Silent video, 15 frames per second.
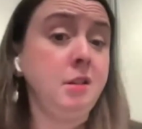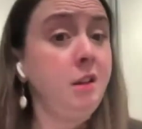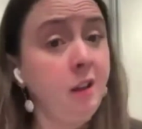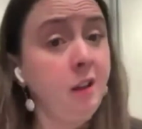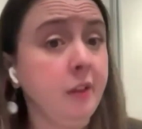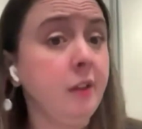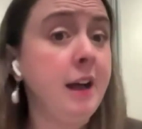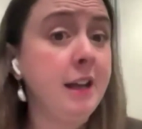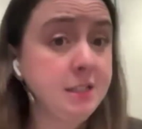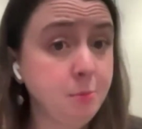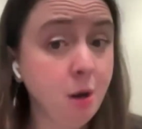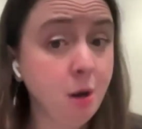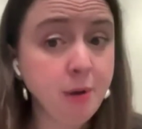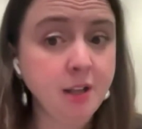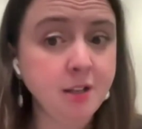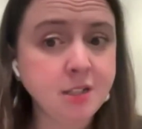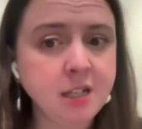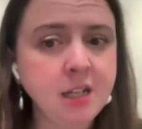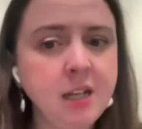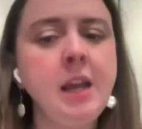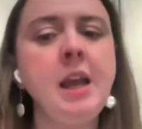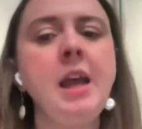hand in the last
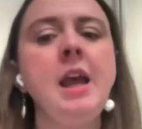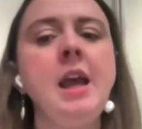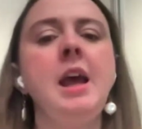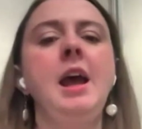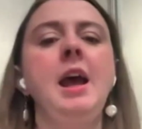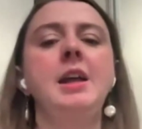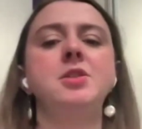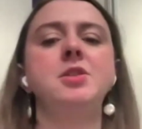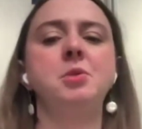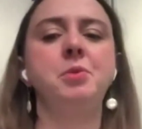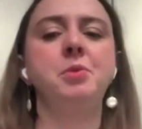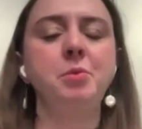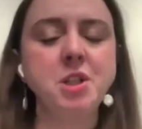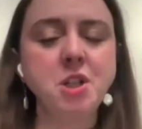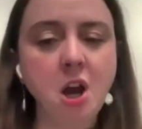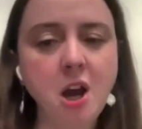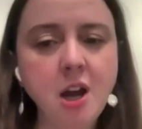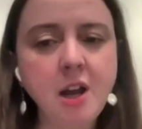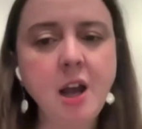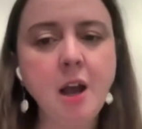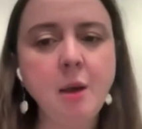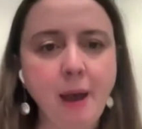moment. And so when we
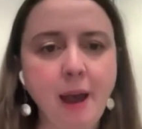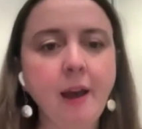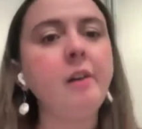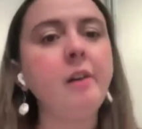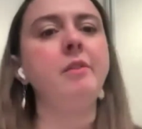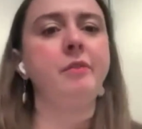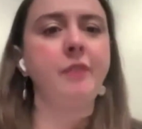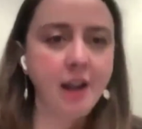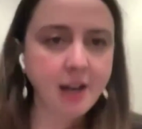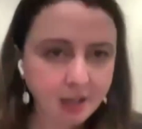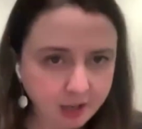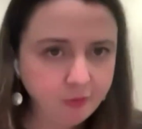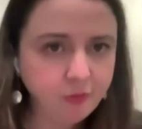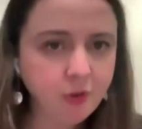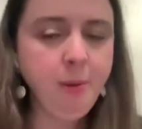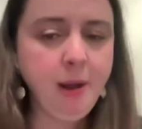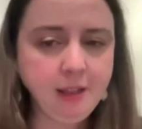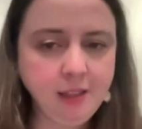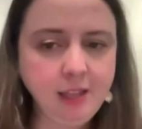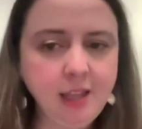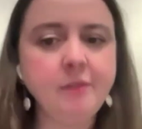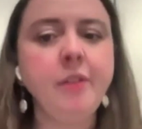talk about fighting for
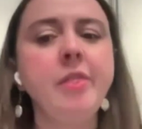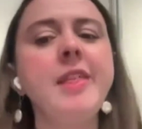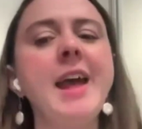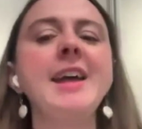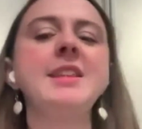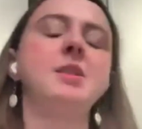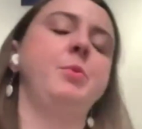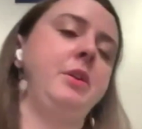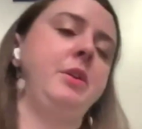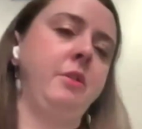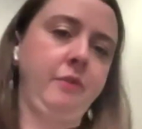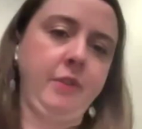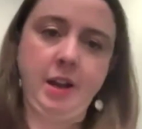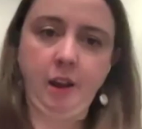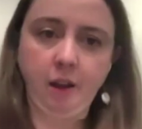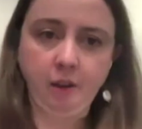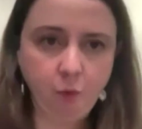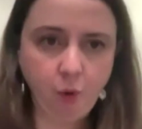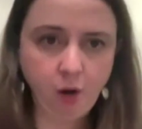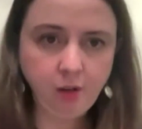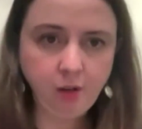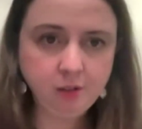paid leave, that's what you're fighting
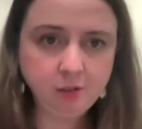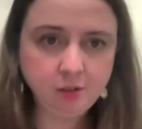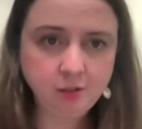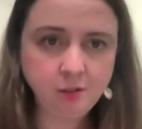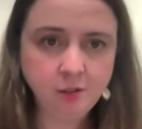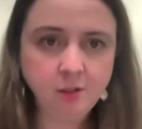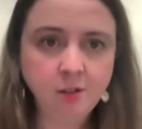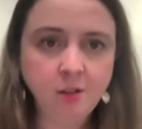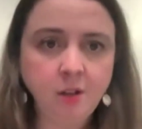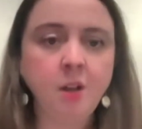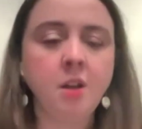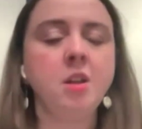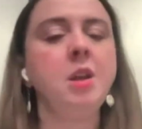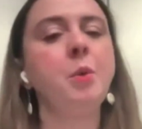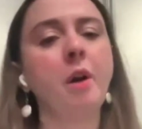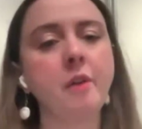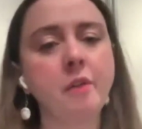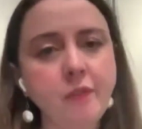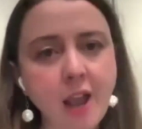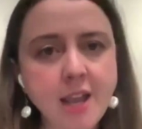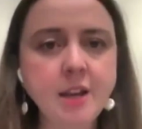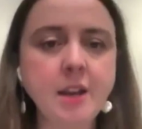for. You
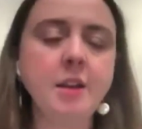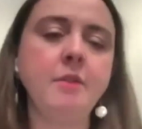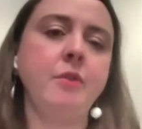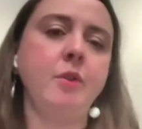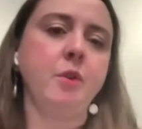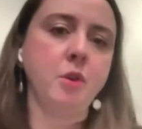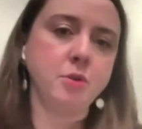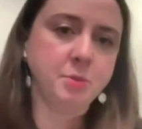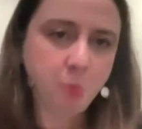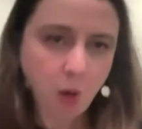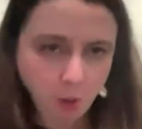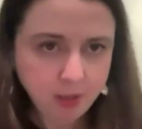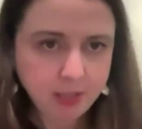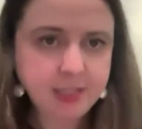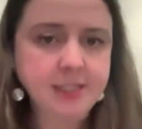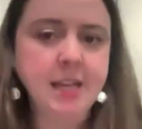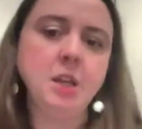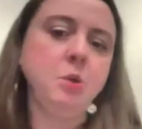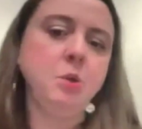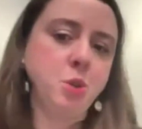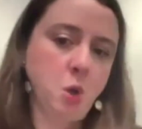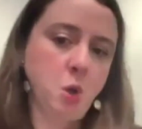are fighting for those moments
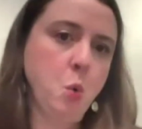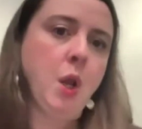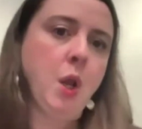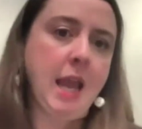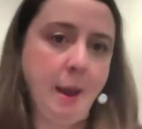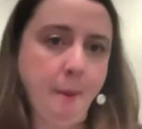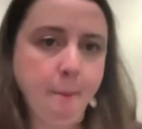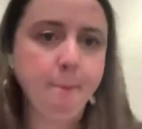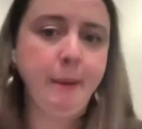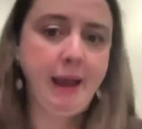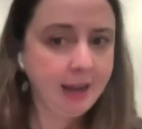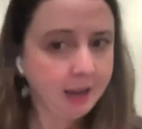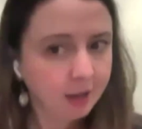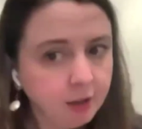that you don't get,